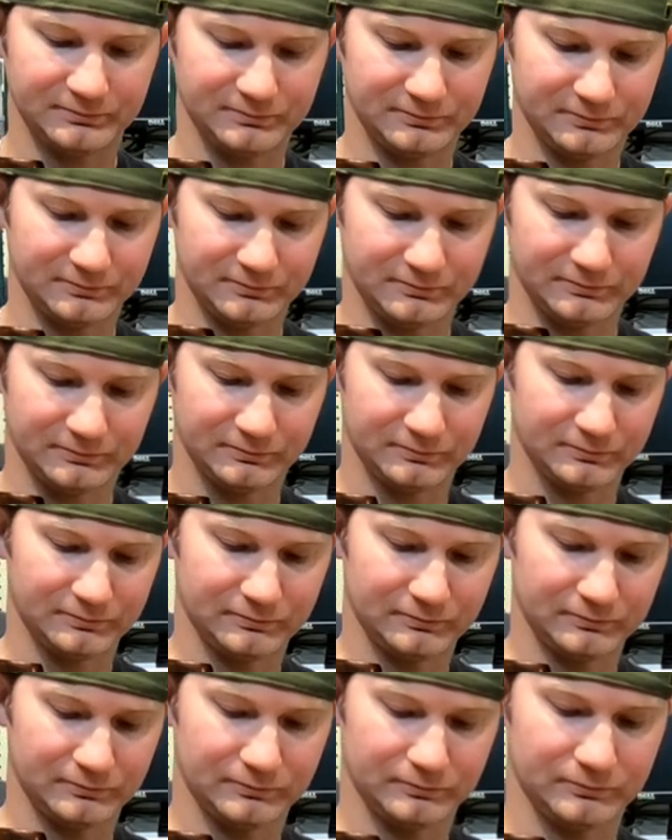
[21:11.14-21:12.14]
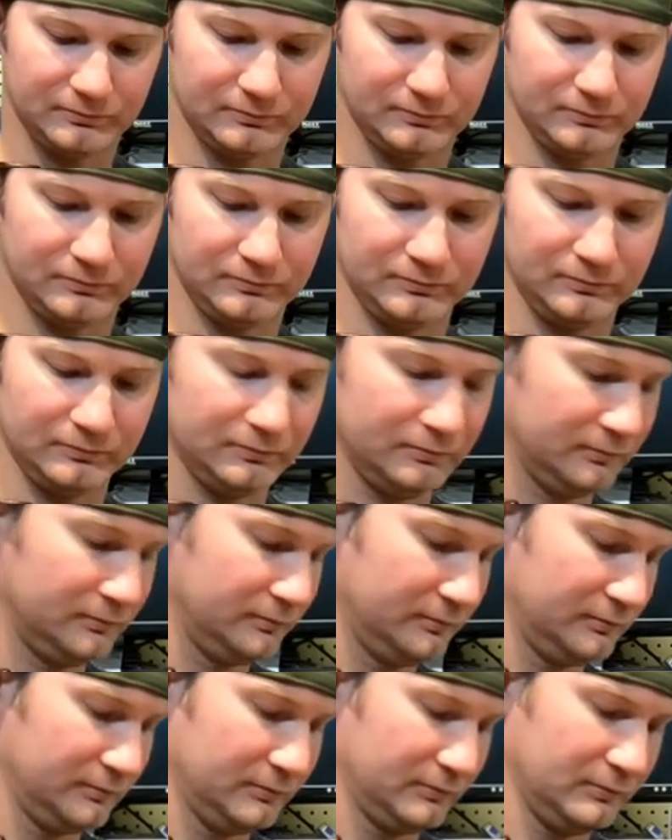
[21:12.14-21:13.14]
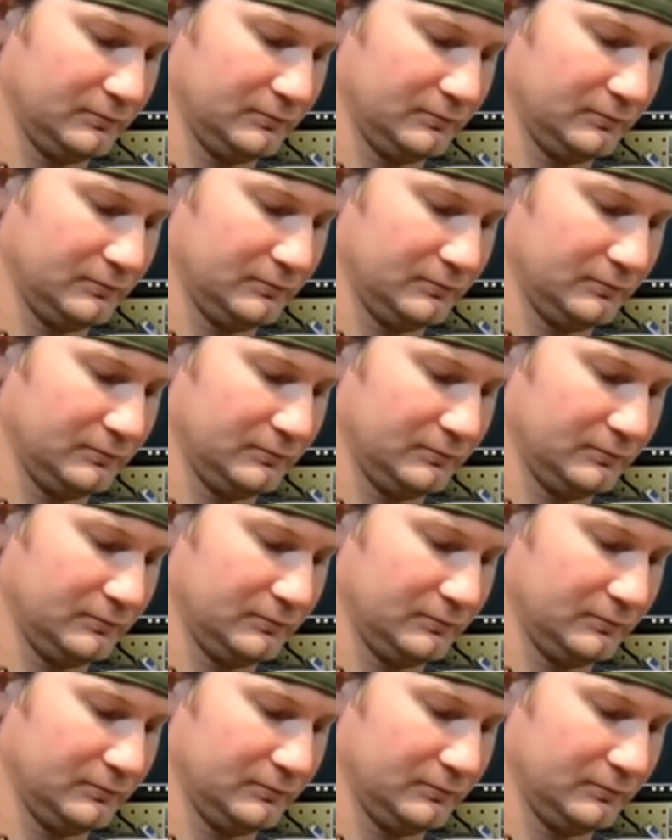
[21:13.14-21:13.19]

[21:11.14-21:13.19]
(silence)